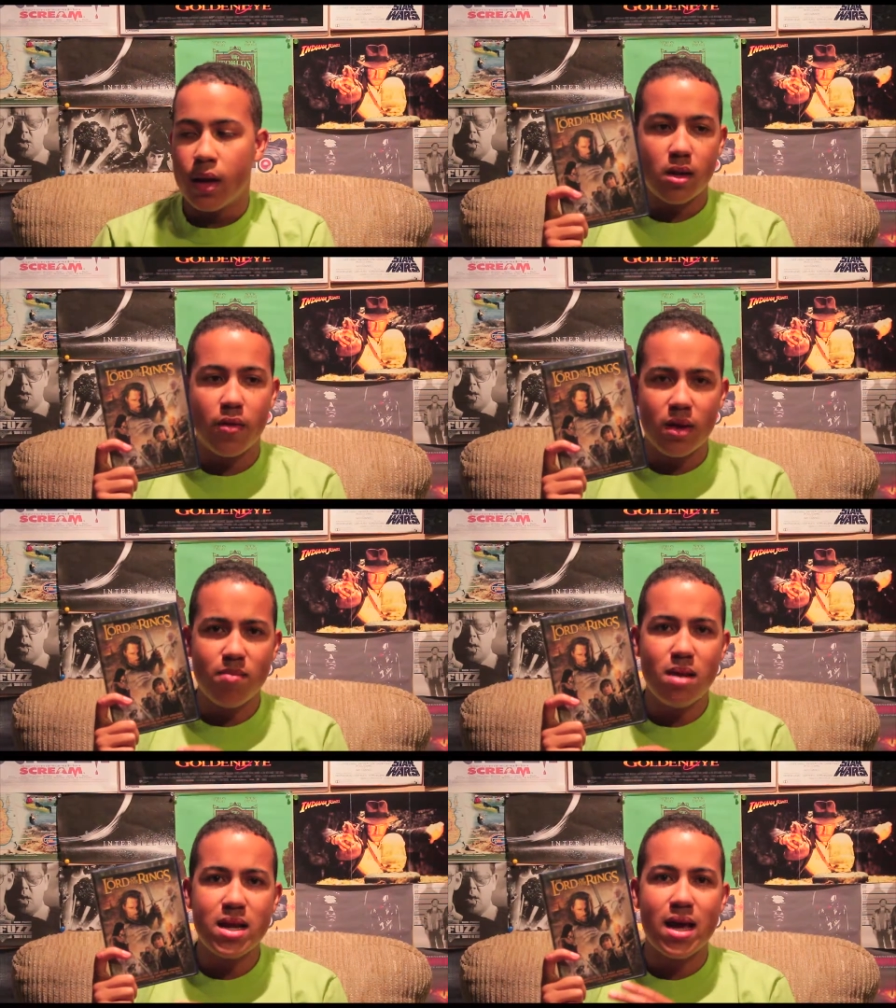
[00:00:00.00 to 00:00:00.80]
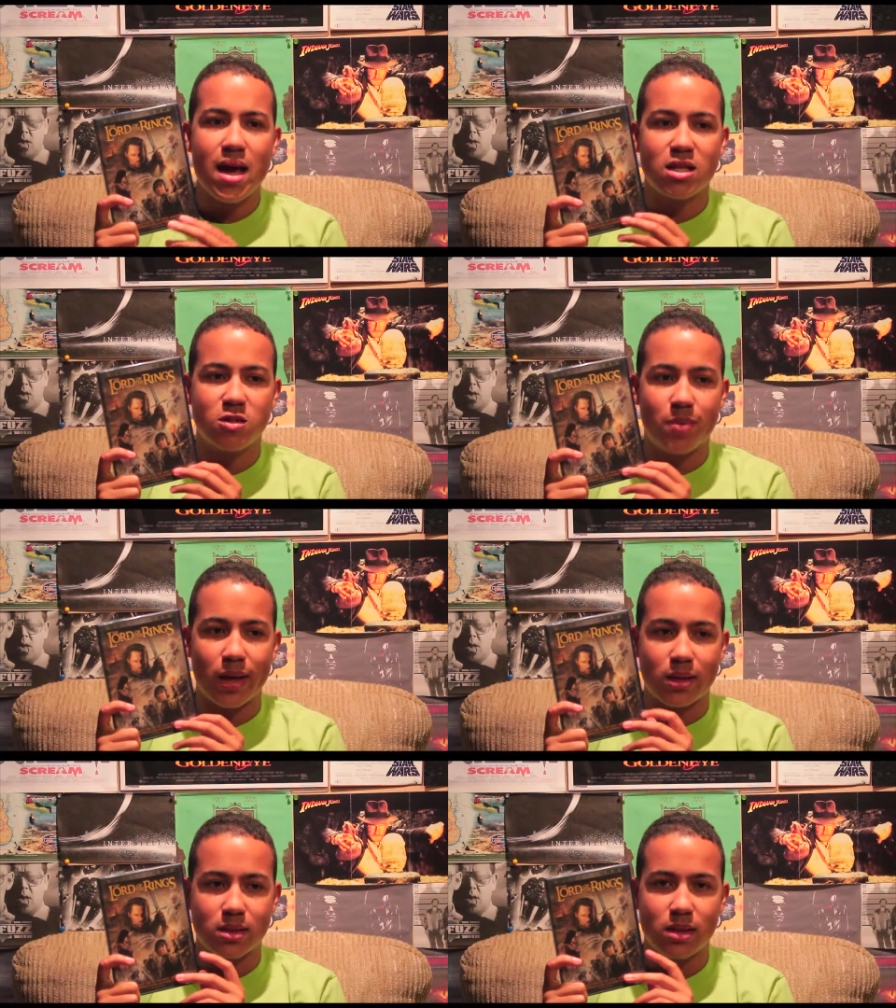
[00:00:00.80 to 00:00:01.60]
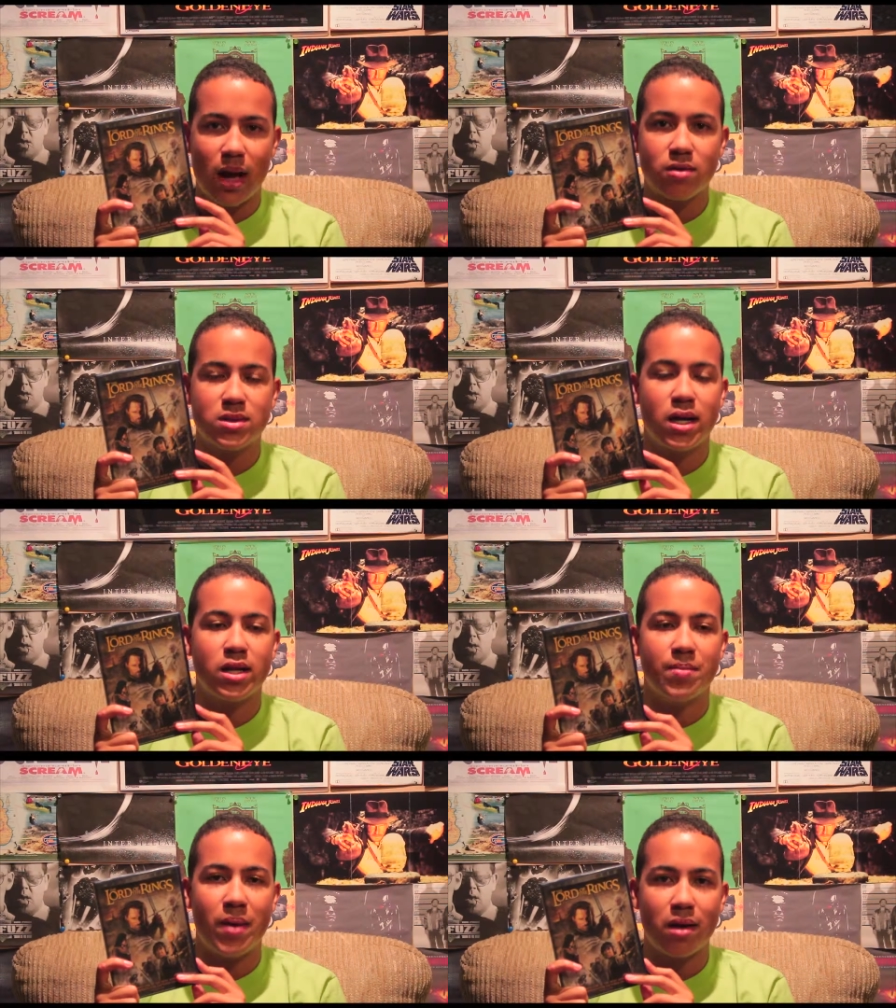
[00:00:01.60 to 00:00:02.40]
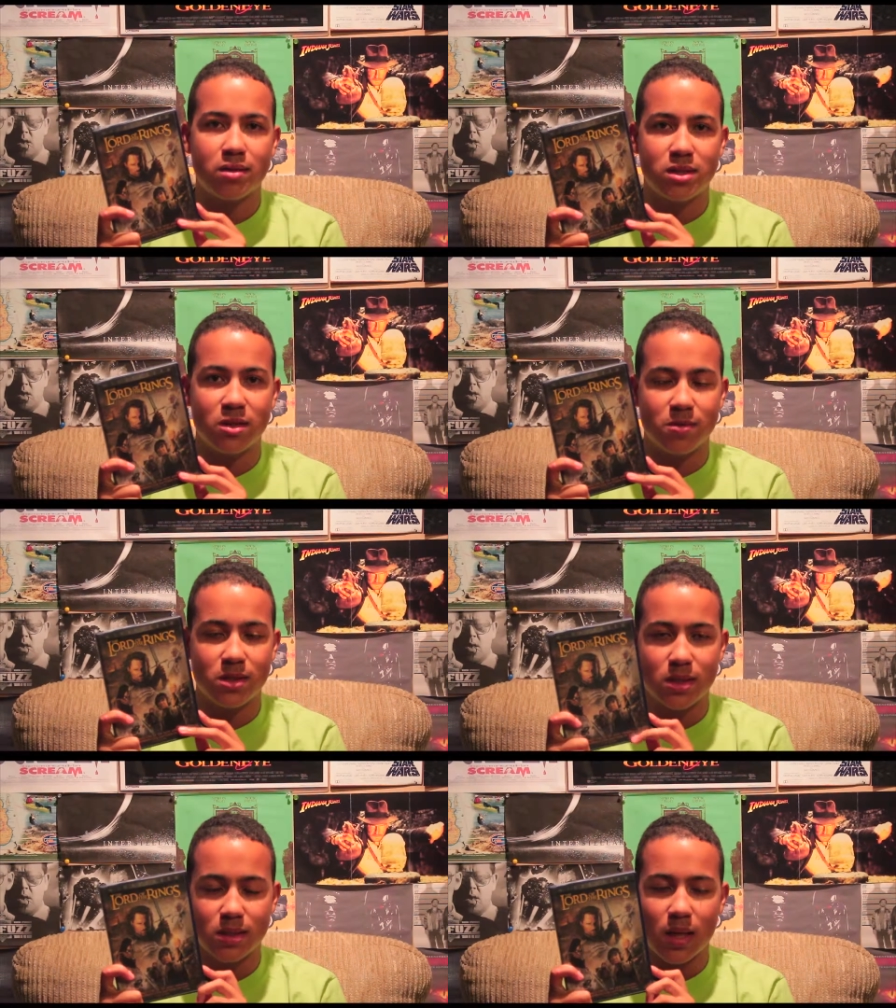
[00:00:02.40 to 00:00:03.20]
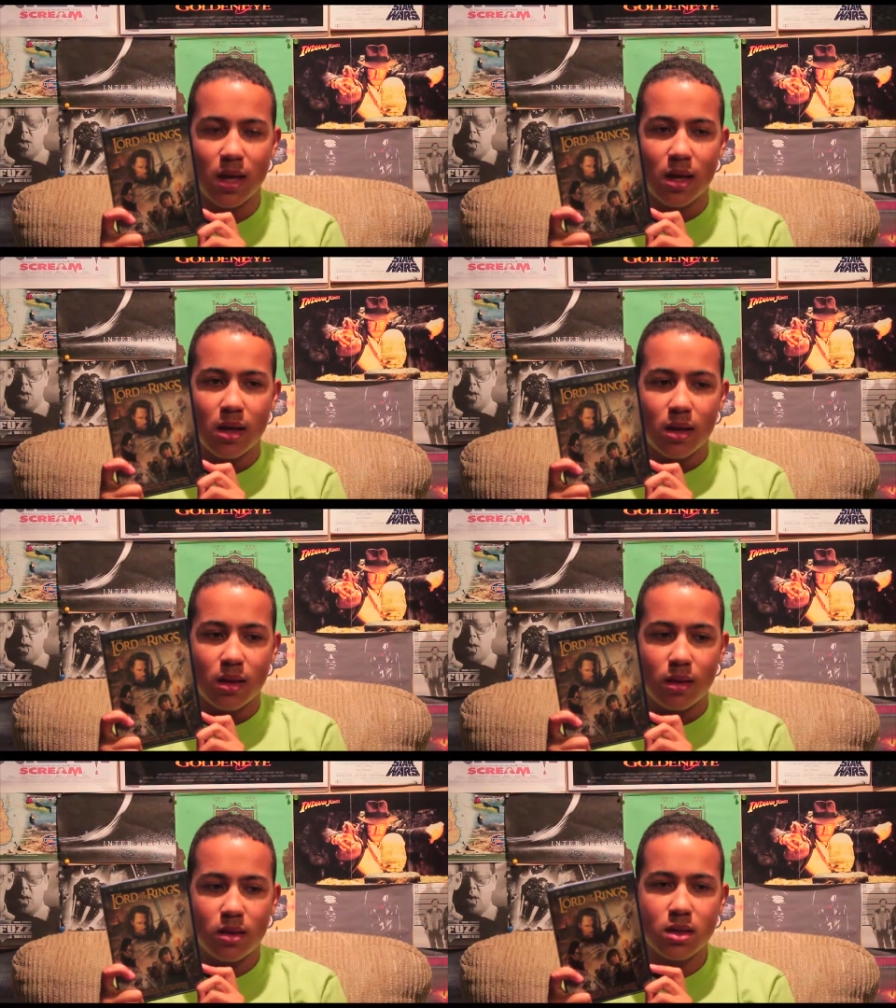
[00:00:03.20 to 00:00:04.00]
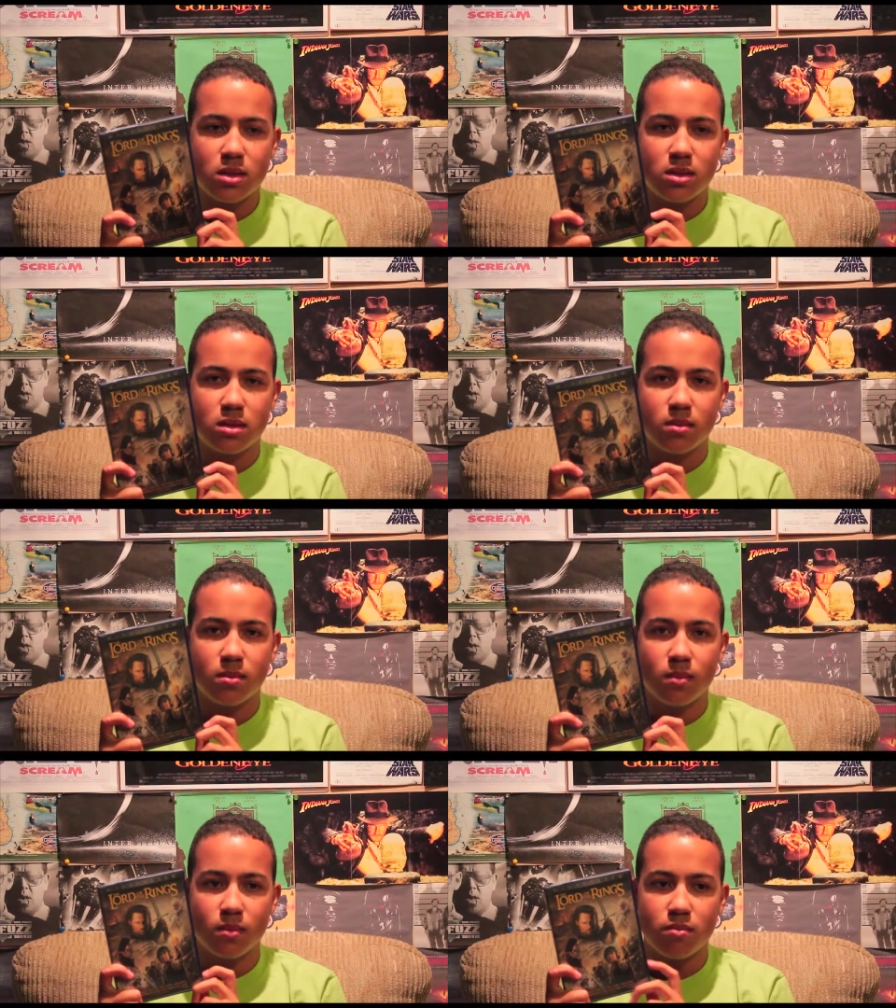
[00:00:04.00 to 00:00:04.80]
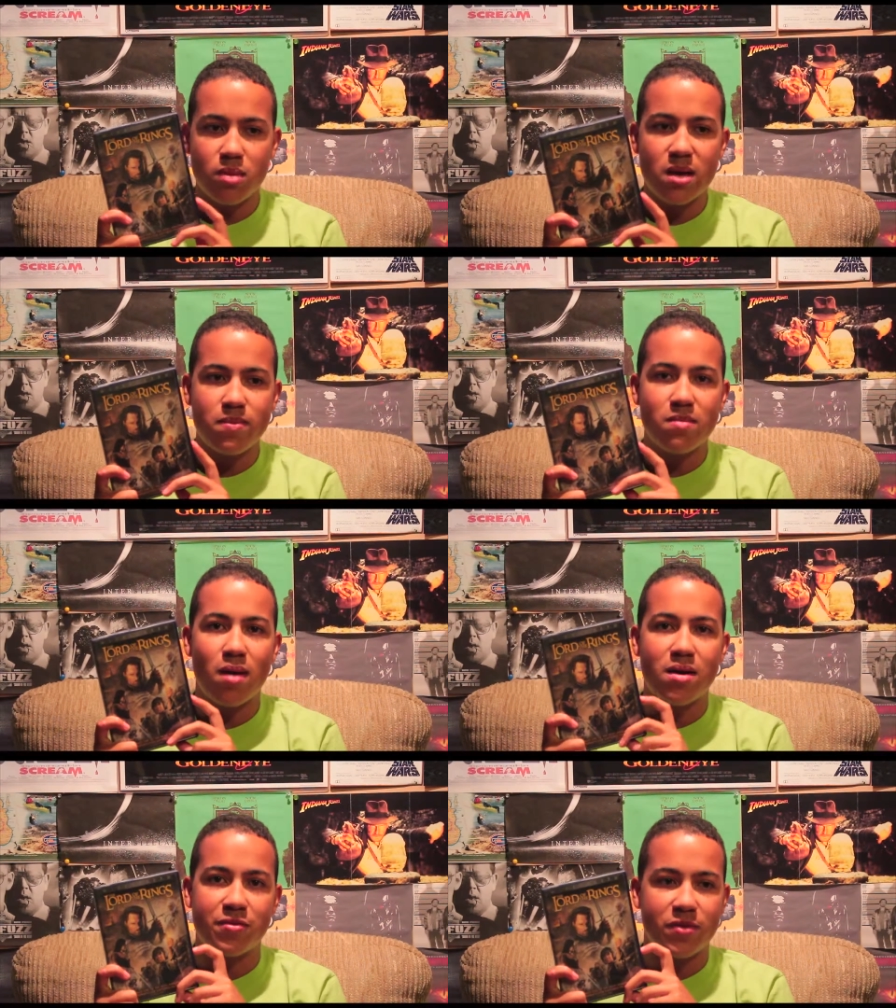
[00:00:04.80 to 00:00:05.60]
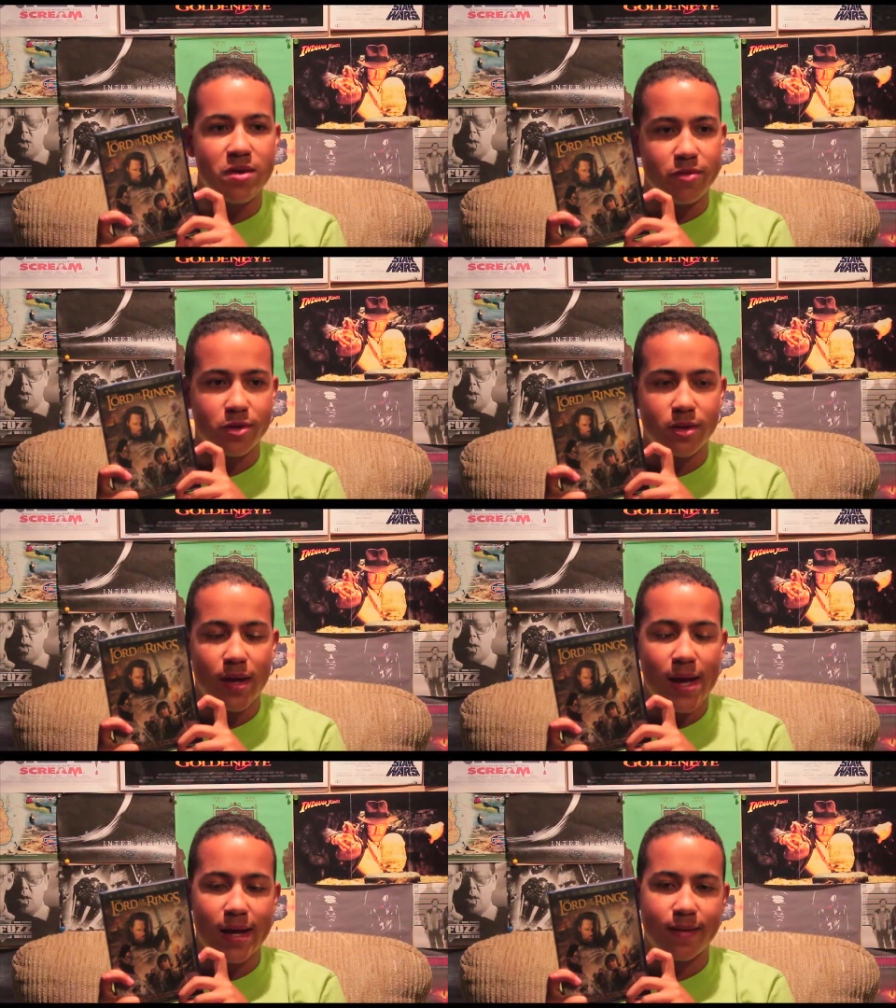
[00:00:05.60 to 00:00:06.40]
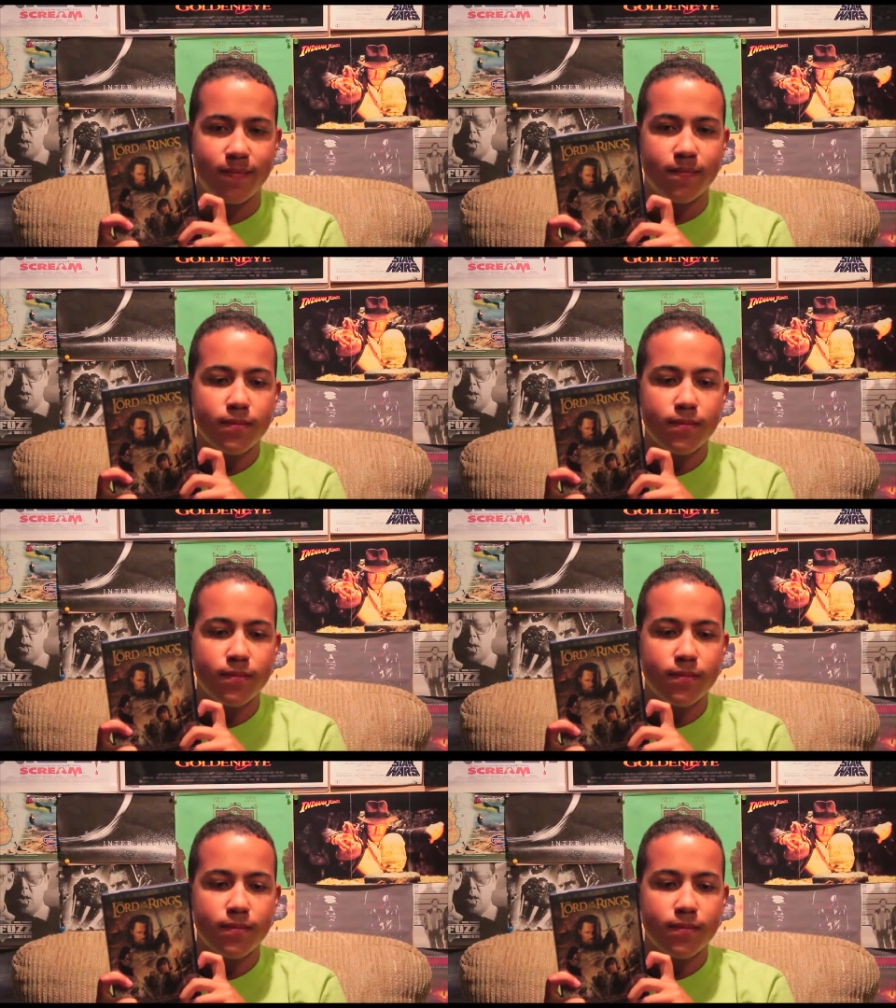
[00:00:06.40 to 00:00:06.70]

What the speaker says: Now, in many aspects, outside of the battle sequences, this may be my favorite. And